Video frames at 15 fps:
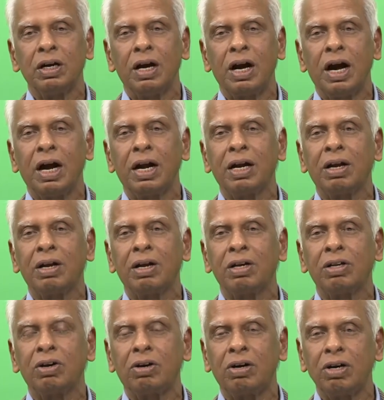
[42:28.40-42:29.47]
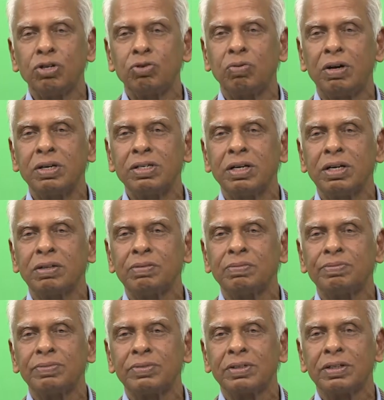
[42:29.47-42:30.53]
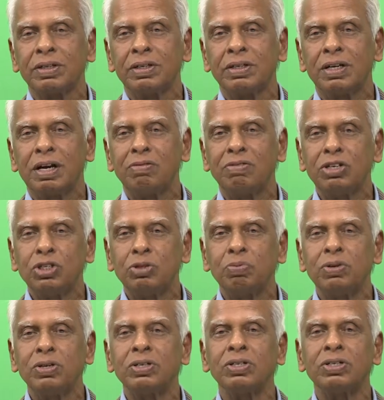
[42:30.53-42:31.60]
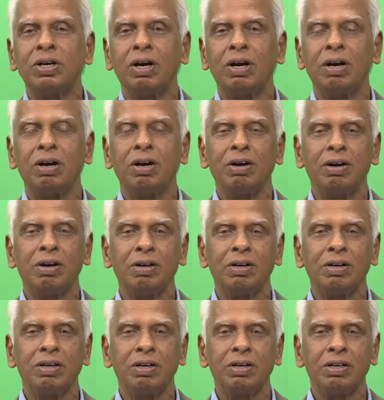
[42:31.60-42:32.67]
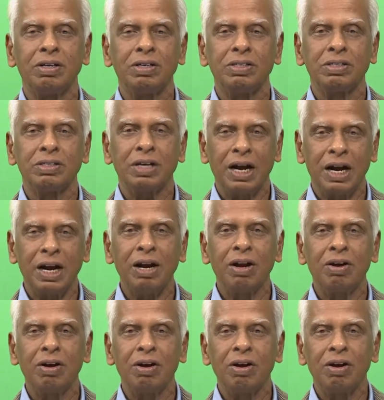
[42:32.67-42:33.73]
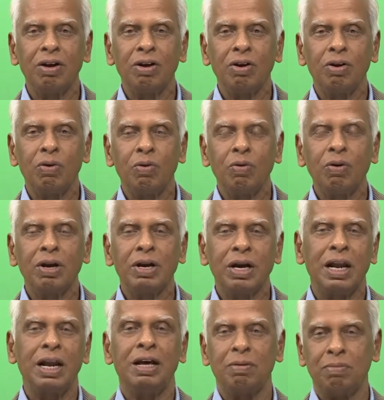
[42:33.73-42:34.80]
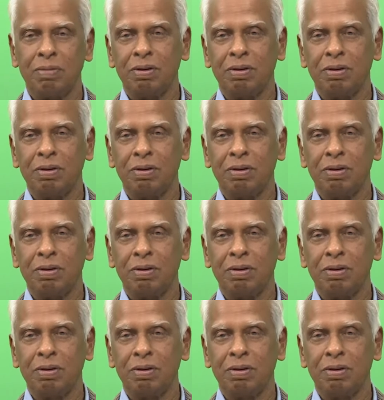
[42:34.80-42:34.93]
And the curse was that Vishnu's child would kill him."